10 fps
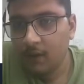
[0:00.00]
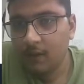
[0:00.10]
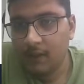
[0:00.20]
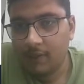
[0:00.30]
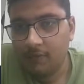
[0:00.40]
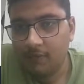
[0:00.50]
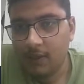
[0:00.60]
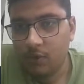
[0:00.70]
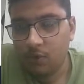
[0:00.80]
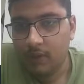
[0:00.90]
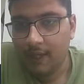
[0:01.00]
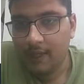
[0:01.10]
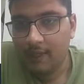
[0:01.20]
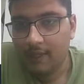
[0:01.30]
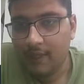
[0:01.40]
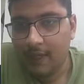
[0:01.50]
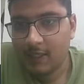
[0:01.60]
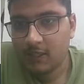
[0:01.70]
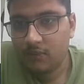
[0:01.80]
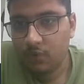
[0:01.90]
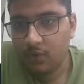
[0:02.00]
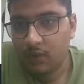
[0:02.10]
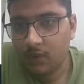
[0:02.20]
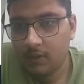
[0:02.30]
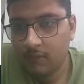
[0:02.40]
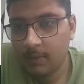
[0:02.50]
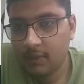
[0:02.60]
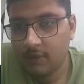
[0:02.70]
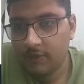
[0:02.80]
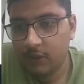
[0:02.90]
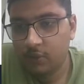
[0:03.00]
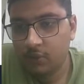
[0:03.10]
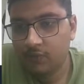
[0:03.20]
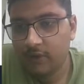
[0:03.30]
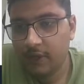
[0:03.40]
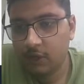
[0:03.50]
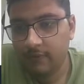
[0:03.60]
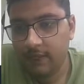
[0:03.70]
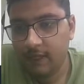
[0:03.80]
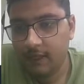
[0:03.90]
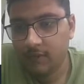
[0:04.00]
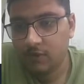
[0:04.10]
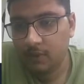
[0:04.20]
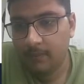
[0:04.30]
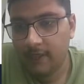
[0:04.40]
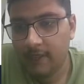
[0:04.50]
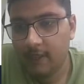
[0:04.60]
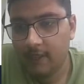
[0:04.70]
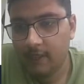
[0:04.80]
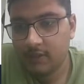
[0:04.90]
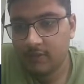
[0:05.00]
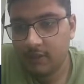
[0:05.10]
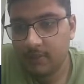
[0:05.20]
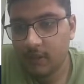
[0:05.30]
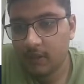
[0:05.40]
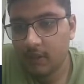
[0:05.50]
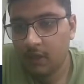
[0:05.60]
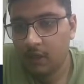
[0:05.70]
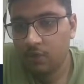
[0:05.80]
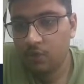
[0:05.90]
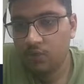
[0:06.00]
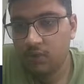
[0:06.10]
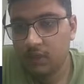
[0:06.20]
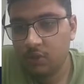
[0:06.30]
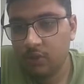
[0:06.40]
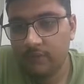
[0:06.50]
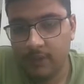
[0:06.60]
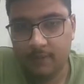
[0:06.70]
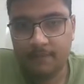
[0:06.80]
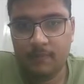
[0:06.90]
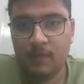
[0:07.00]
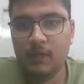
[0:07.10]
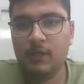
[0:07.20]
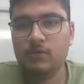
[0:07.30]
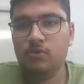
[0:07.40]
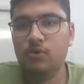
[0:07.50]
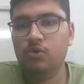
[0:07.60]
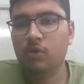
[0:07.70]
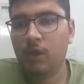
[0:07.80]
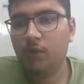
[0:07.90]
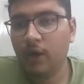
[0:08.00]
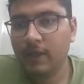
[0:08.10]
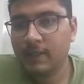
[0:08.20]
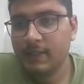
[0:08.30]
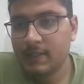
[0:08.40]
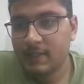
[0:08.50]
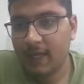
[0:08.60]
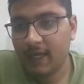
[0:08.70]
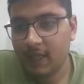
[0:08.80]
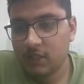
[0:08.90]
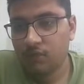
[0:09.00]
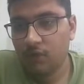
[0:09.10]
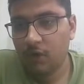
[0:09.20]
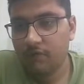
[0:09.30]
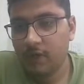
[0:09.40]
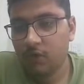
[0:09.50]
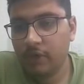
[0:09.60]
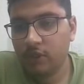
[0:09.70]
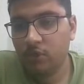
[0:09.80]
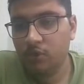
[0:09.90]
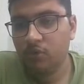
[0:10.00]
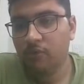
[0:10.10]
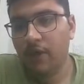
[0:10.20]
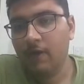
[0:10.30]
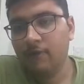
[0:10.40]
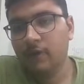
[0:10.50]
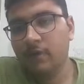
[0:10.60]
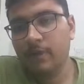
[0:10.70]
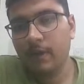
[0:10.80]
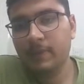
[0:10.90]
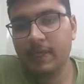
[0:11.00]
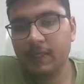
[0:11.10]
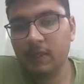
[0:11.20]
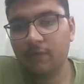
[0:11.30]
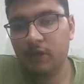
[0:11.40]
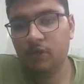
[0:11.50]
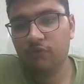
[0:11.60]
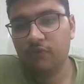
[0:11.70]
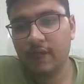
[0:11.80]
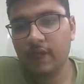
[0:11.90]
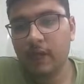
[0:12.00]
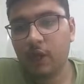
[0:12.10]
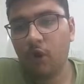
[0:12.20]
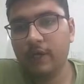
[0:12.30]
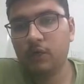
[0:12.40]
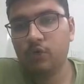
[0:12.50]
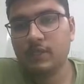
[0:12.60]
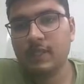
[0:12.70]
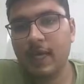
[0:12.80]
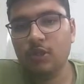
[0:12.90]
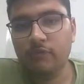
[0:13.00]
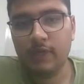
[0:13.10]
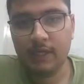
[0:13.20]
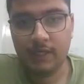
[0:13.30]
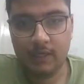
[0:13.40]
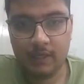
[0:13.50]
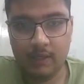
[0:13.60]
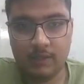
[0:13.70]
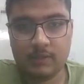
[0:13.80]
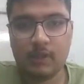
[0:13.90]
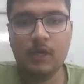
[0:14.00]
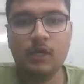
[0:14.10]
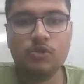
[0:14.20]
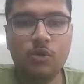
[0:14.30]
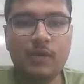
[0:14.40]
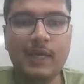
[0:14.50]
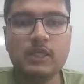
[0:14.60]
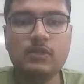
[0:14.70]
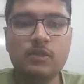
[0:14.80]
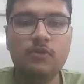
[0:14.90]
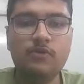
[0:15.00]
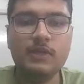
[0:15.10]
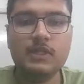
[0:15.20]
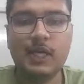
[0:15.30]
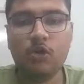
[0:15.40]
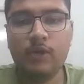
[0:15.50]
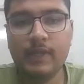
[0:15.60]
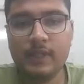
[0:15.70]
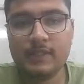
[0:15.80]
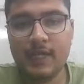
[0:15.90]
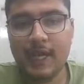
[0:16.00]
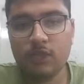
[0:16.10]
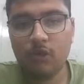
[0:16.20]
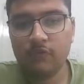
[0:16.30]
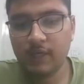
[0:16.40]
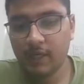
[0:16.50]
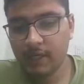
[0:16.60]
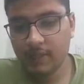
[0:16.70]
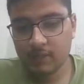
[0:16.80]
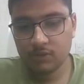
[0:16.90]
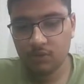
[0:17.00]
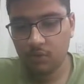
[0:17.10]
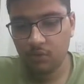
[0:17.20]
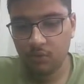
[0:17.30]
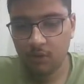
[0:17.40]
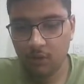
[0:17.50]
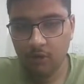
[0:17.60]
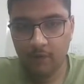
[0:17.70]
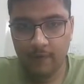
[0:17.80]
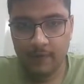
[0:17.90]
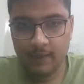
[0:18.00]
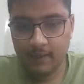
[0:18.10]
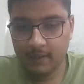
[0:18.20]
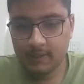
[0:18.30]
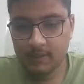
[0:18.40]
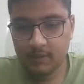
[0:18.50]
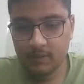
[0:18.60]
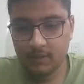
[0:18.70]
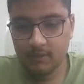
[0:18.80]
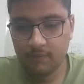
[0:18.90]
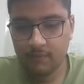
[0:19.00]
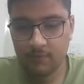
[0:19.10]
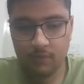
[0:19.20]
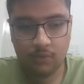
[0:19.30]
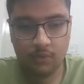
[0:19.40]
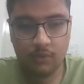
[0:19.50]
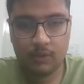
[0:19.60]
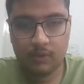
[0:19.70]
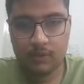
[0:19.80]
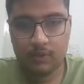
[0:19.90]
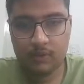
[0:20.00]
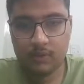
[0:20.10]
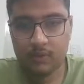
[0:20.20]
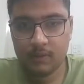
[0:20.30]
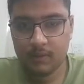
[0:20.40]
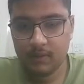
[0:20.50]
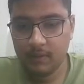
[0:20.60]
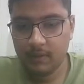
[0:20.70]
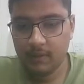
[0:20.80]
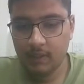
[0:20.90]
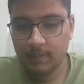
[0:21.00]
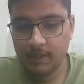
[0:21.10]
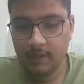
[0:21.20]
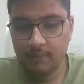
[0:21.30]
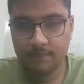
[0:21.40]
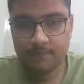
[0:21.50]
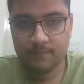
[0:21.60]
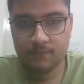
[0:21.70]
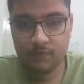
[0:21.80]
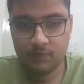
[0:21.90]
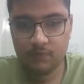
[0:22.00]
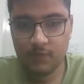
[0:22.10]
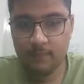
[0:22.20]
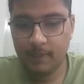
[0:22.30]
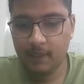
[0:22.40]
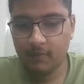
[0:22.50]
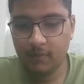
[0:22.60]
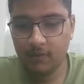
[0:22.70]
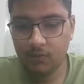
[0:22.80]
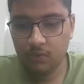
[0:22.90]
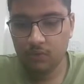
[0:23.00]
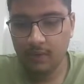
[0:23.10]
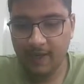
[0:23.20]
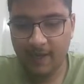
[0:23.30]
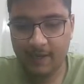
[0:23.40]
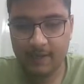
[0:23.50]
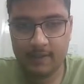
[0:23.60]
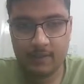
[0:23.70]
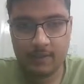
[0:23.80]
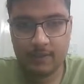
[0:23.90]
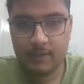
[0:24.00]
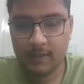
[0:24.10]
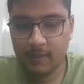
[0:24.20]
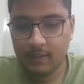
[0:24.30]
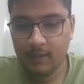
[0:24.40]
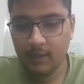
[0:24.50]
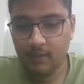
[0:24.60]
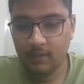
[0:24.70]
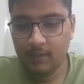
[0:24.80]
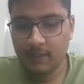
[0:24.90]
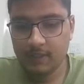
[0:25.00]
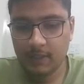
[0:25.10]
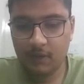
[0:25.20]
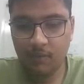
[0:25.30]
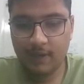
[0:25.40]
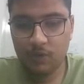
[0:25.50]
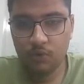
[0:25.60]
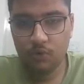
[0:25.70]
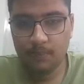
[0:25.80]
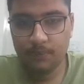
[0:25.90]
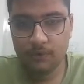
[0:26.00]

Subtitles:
the one node, like the last node, will be shifting to the front of the linked list. So updated list will be 201. So to avoid these cycles, what we are going to do, we will be updating the value of k according to the size of the linked list. So let's first calculate the size of the linked list. So list node dummy will be equal to head. Now let's run a while loop